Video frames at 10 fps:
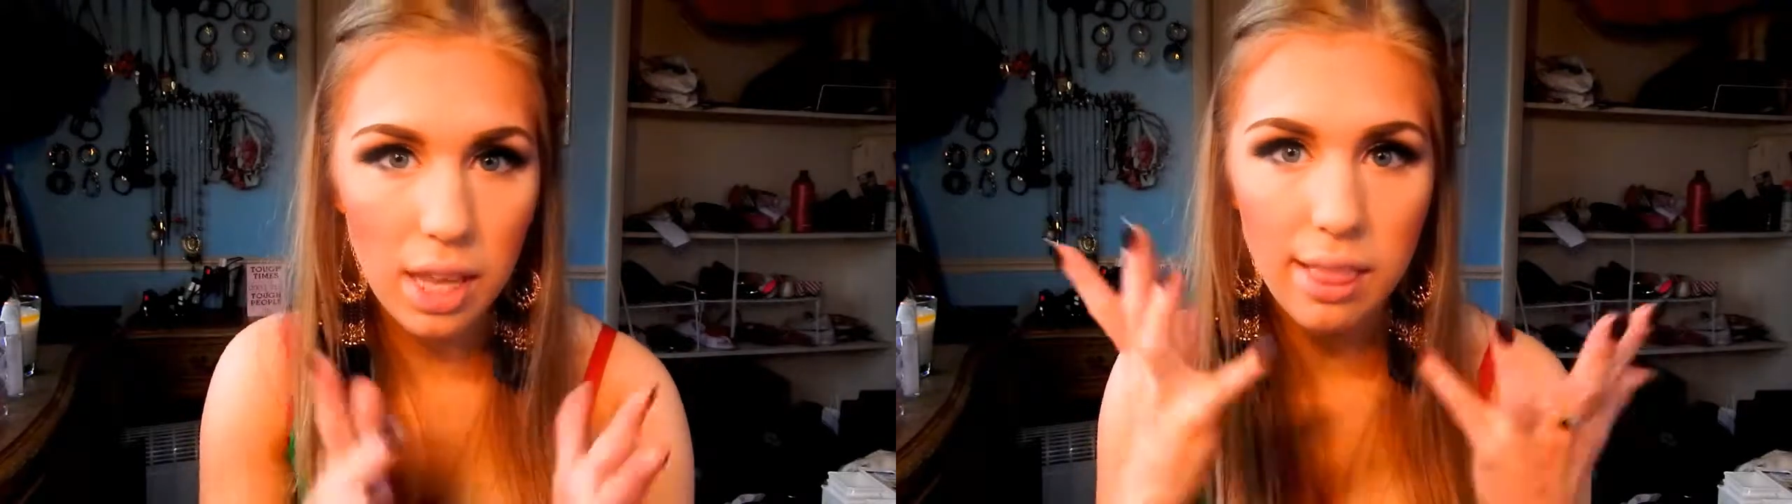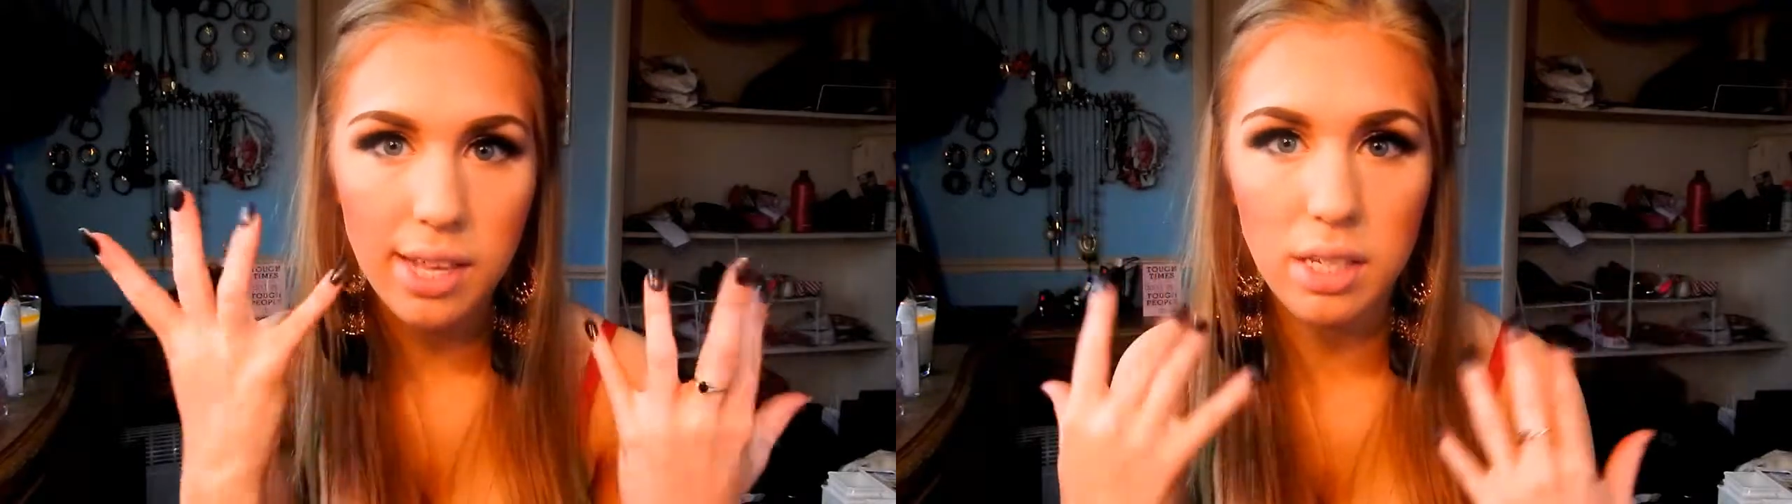
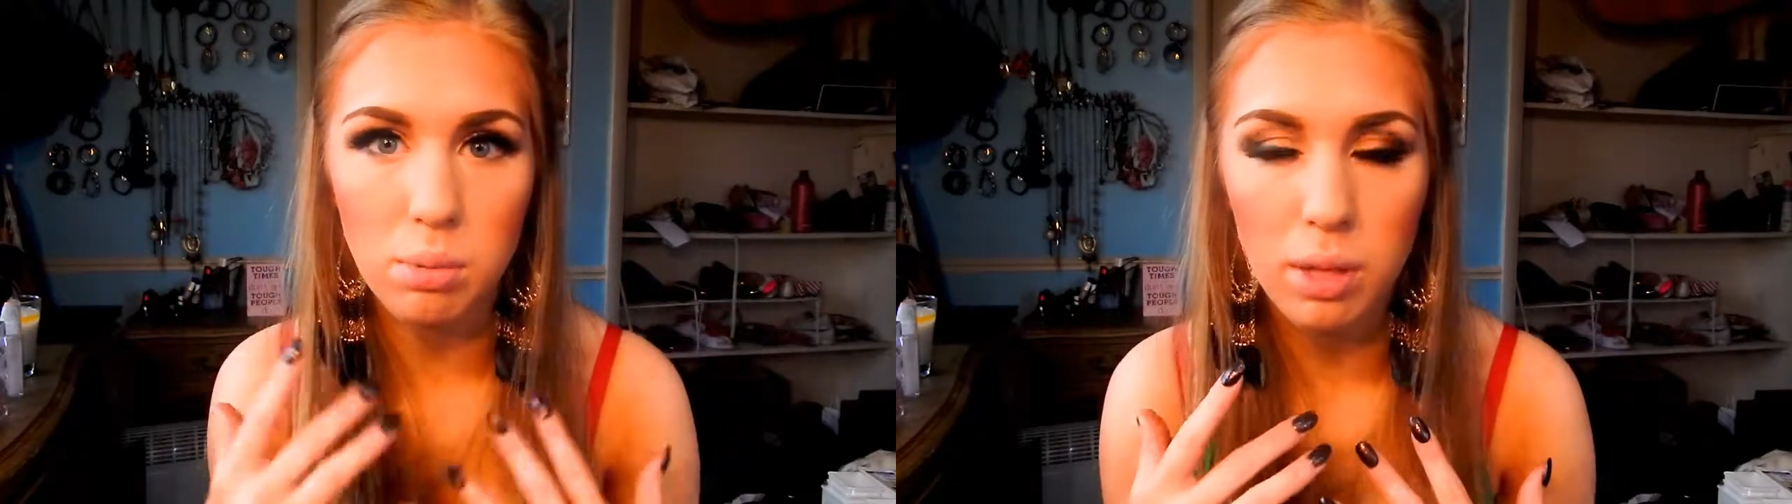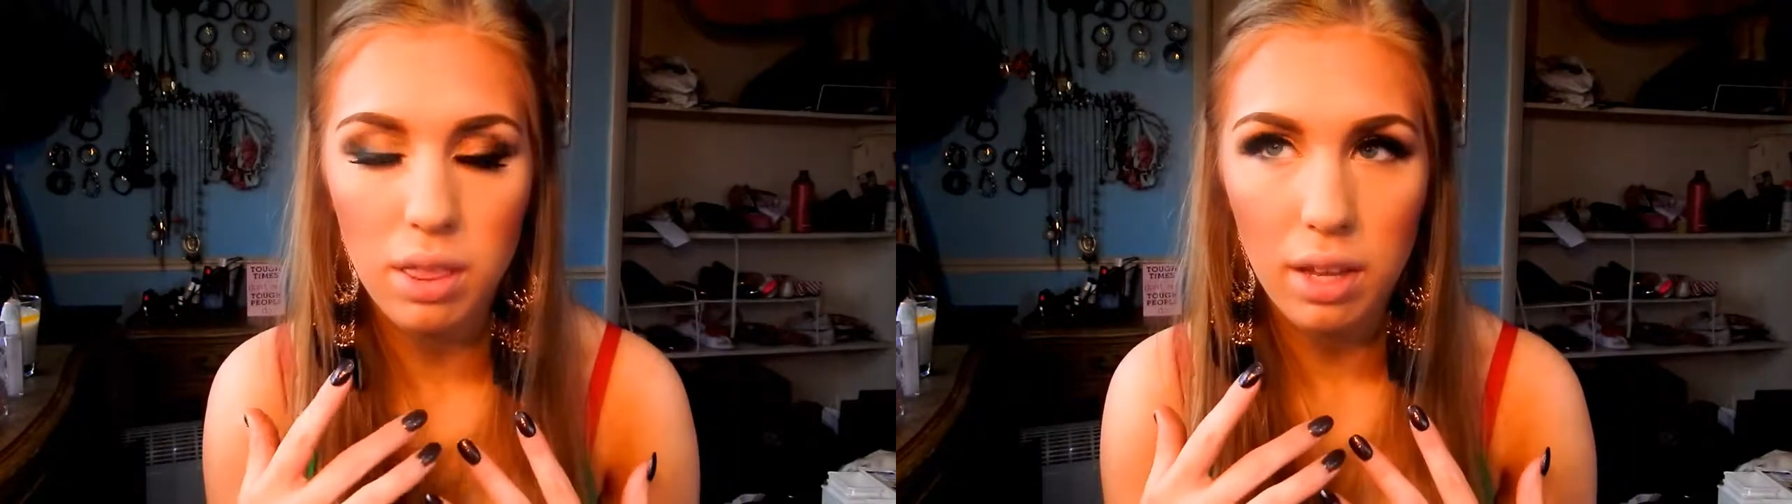set this
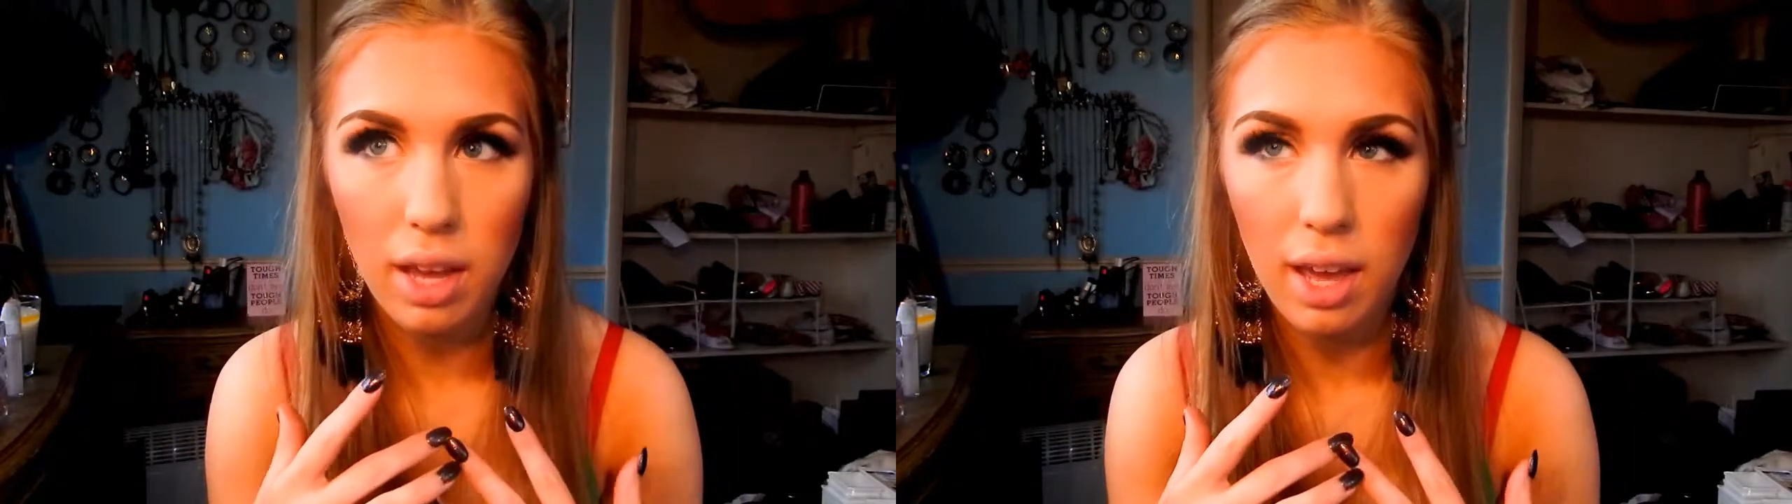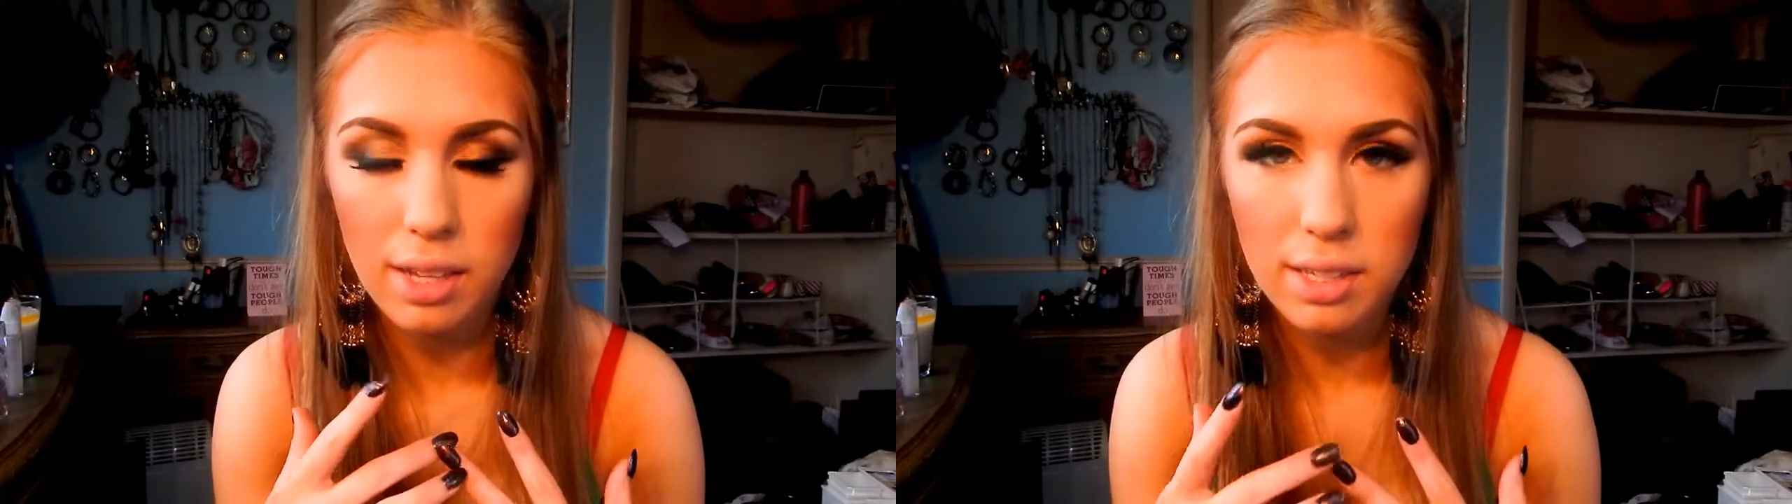with
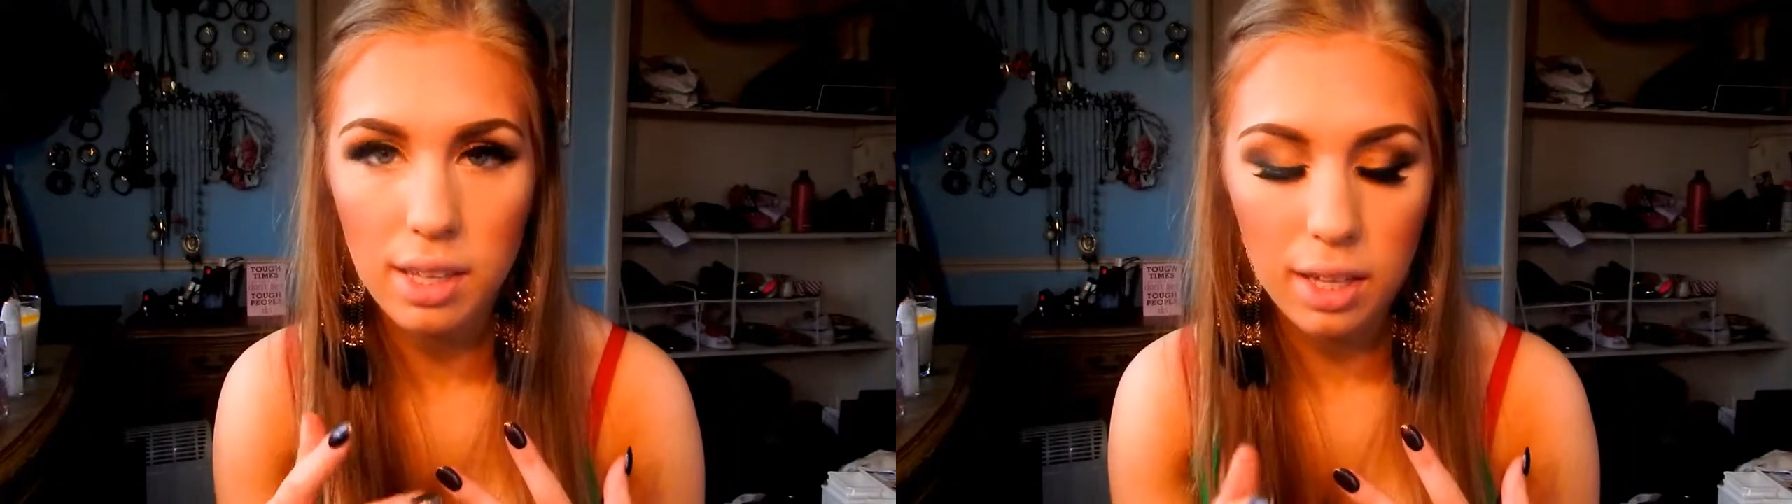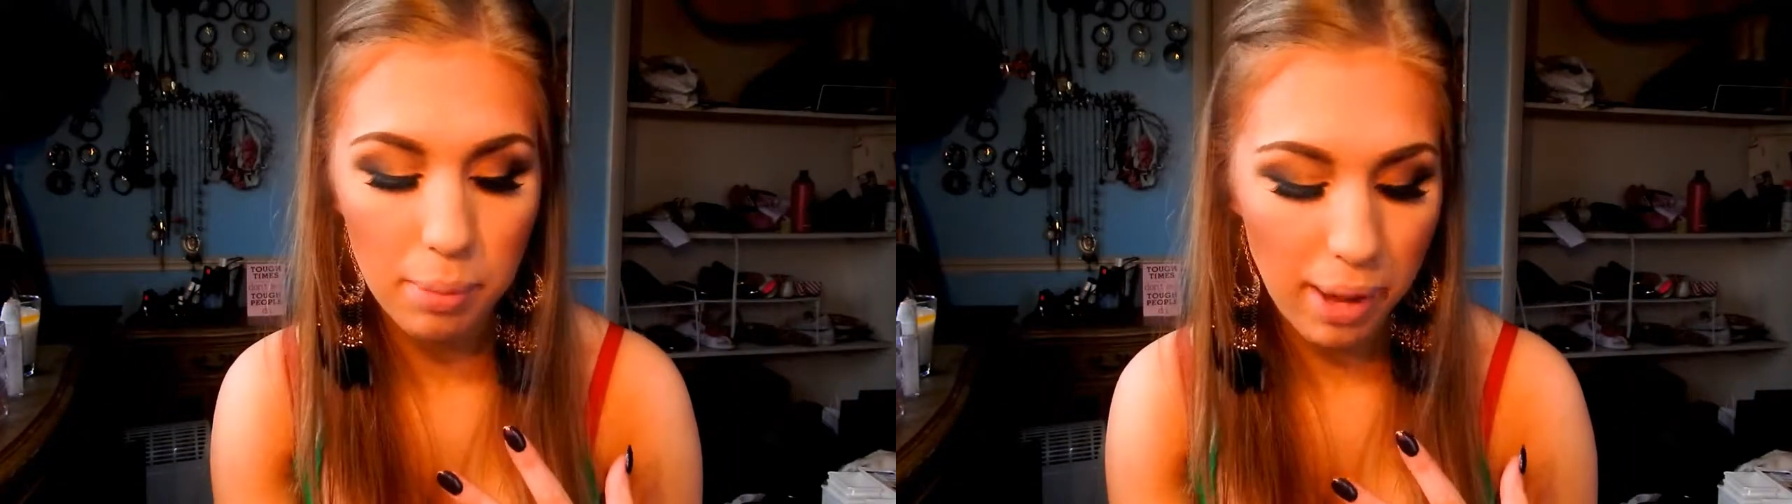a
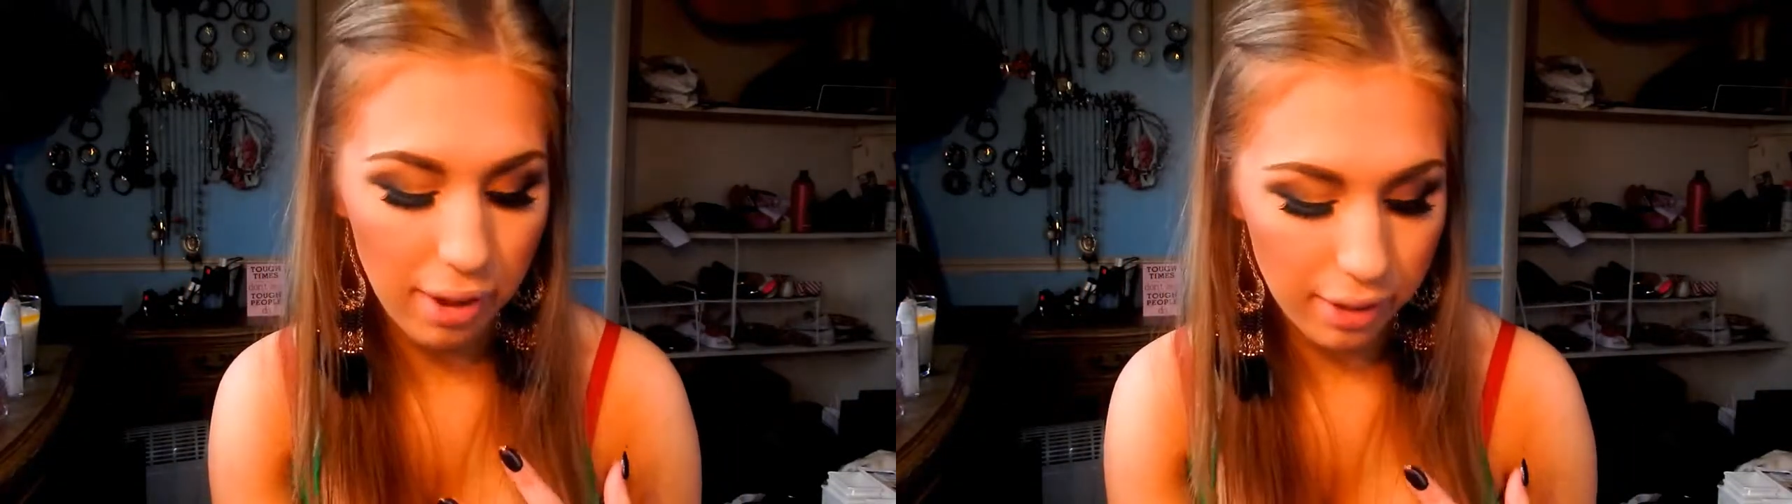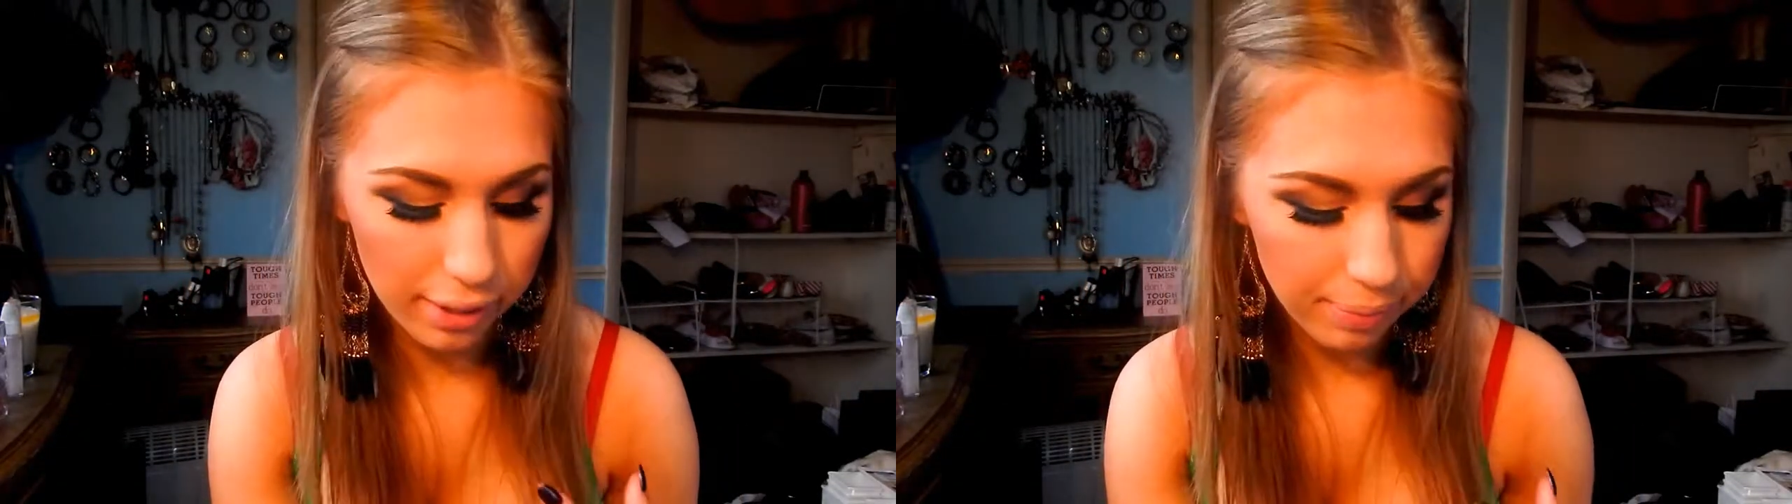silica
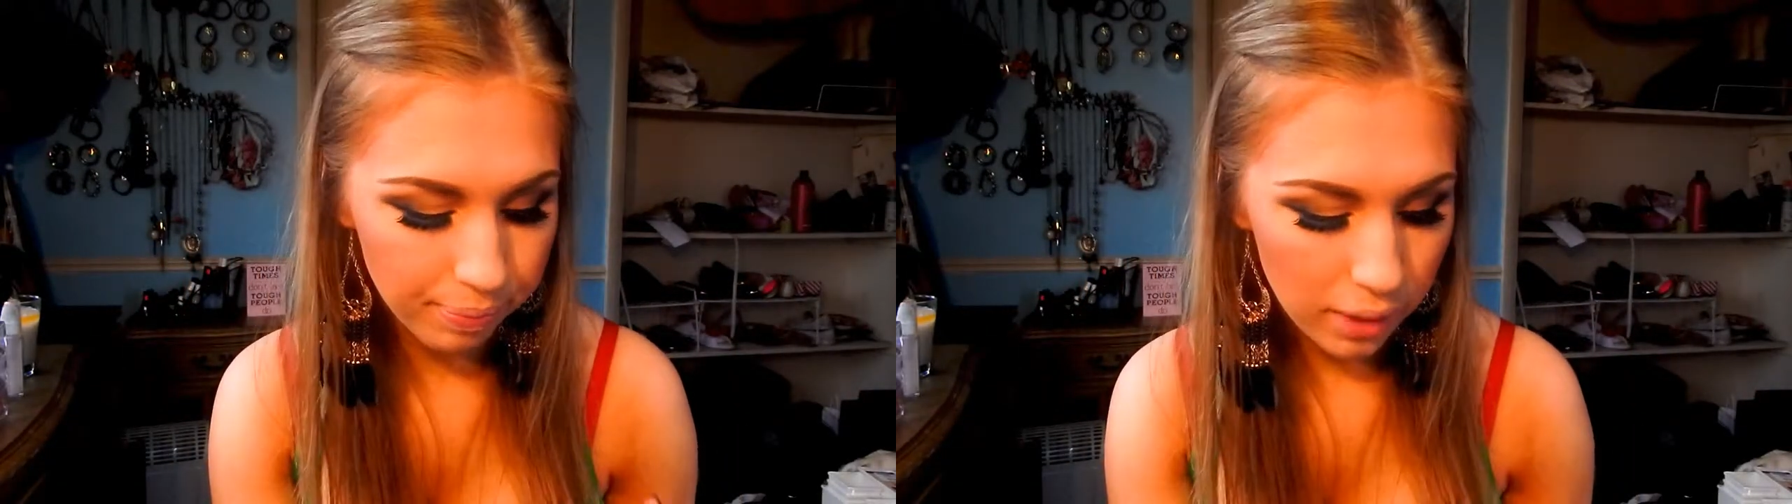powder.